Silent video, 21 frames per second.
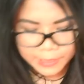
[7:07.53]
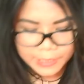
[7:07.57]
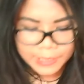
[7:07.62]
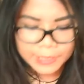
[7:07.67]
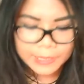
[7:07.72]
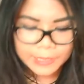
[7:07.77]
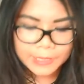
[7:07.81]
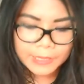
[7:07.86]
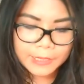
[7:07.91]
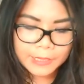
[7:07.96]

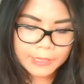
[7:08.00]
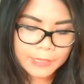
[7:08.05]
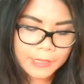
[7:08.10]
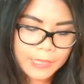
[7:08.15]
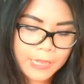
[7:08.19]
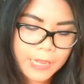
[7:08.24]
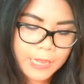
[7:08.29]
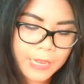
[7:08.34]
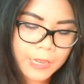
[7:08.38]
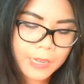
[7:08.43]

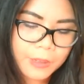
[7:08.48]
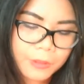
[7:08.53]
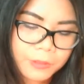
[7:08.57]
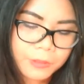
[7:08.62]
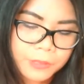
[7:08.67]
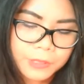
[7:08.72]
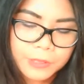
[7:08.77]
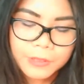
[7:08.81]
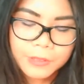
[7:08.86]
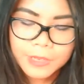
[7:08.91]
and I
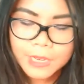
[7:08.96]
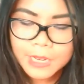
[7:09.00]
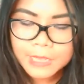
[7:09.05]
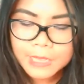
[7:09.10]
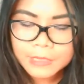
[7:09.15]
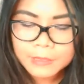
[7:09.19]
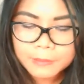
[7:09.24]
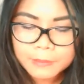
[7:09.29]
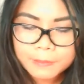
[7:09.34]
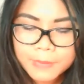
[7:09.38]
also
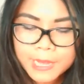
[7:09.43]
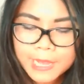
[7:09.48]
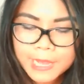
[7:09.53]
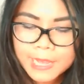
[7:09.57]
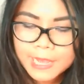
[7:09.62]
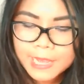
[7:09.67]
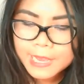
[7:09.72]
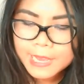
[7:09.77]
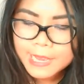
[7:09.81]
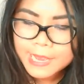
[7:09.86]
got
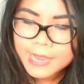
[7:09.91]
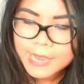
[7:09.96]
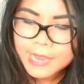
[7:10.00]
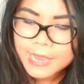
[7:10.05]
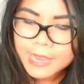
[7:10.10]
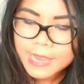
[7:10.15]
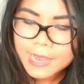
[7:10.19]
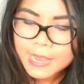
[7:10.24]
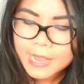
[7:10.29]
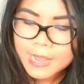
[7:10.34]

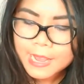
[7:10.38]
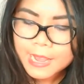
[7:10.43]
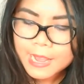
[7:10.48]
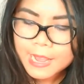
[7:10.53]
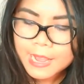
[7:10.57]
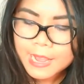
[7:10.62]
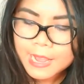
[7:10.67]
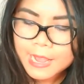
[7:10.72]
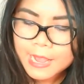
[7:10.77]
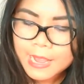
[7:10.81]
my
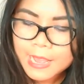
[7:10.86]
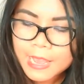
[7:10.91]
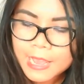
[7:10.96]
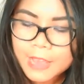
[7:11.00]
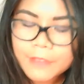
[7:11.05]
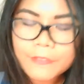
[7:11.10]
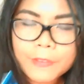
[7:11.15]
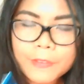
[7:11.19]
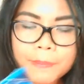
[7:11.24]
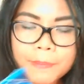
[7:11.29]

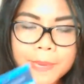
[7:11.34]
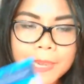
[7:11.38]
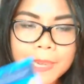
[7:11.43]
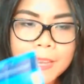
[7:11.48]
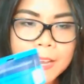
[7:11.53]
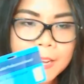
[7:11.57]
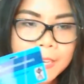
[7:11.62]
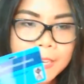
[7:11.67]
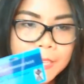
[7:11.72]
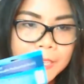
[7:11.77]

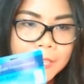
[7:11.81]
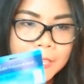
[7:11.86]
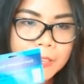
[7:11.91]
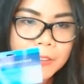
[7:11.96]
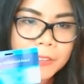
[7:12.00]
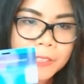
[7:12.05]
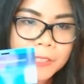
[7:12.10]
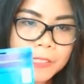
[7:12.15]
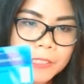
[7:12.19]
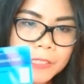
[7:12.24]
MVP ID
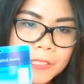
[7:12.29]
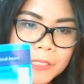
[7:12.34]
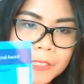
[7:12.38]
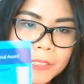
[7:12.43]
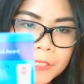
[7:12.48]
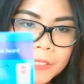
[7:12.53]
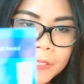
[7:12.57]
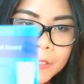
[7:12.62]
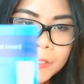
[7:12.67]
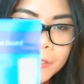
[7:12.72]
card.
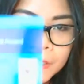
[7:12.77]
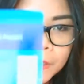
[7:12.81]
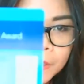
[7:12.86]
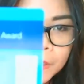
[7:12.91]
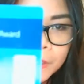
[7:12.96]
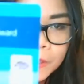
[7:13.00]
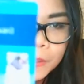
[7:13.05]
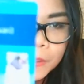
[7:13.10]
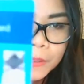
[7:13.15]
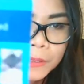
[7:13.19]

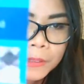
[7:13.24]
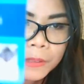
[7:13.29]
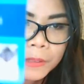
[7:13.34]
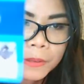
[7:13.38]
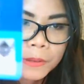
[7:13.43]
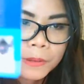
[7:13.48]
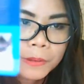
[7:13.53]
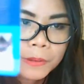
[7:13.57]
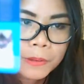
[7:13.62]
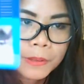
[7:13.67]

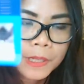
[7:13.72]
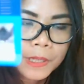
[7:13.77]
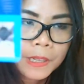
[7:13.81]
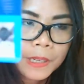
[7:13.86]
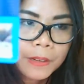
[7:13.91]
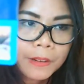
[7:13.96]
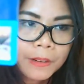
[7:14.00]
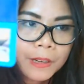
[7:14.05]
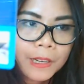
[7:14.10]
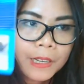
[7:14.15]
So
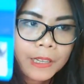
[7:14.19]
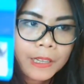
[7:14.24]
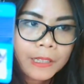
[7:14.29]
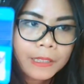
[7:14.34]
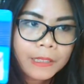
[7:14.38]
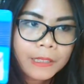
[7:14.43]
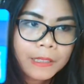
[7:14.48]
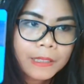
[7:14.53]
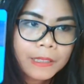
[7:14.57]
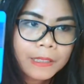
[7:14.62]
here it
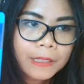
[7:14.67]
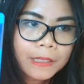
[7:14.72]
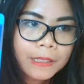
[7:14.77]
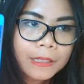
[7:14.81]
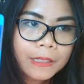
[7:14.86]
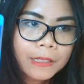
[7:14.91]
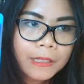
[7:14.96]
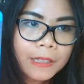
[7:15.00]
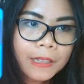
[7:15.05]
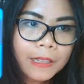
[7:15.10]

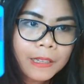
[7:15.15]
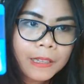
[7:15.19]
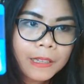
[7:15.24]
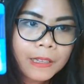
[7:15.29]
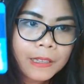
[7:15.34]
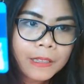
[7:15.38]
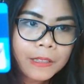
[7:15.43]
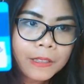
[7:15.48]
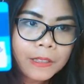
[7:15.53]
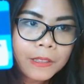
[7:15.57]
is,
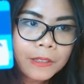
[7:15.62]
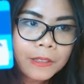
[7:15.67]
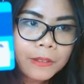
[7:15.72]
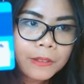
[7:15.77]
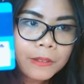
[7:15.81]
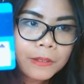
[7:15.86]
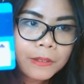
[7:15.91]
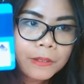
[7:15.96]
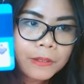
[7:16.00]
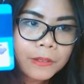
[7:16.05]

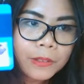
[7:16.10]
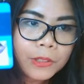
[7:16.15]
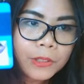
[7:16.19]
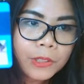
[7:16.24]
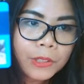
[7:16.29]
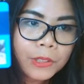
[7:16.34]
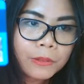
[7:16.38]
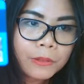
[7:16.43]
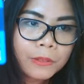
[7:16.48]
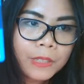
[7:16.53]

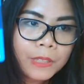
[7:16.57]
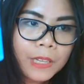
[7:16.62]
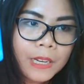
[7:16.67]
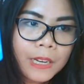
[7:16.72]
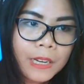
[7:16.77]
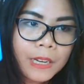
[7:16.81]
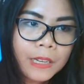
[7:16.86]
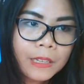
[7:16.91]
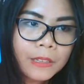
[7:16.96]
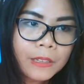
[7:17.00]

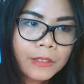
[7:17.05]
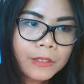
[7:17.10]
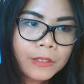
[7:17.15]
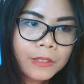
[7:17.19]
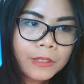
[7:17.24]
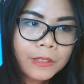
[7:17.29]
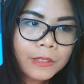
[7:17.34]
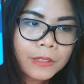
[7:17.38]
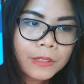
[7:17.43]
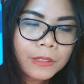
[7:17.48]
Jonah
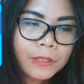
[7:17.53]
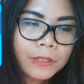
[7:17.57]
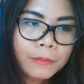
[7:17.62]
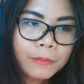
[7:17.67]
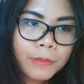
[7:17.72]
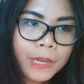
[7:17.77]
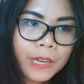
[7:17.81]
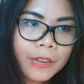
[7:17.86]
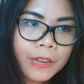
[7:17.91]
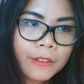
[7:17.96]

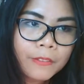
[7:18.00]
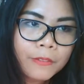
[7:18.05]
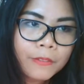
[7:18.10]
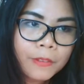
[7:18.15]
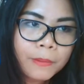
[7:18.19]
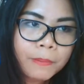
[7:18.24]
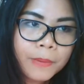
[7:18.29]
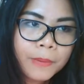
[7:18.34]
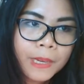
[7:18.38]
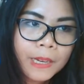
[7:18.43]
Andersson, my
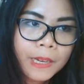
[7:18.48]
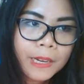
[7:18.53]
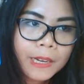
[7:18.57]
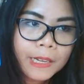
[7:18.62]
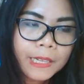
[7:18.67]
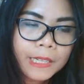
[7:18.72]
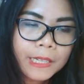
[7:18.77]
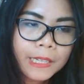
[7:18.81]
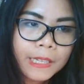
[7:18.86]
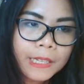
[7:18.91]
MVP
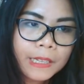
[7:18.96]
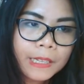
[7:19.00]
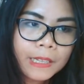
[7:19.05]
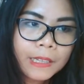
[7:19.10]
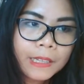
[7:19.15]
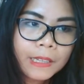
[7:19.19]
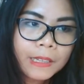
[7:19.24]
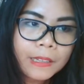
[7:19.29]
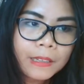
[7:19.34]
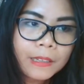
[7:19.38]

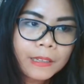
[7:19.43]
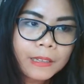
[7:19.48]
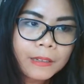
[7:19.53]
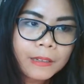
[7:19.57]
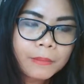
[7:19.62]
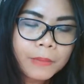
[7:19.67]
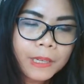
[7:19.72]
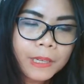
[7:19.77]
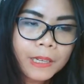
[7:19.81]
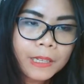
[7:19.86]
ID,
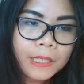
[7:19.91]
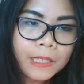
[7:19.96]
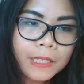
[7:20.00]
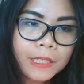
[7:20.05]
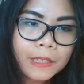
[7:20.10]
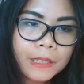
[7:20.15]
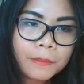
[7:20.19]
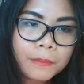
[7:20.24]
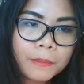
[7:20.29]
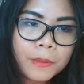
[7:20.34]
my
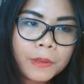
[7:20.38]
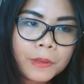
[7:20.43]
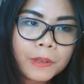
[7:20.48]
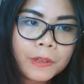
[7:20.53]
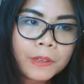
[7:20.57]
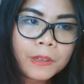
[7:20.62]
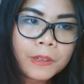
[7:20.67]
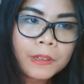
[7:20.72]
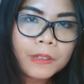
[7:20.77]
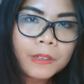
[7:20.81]
ID
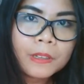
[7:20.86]
number.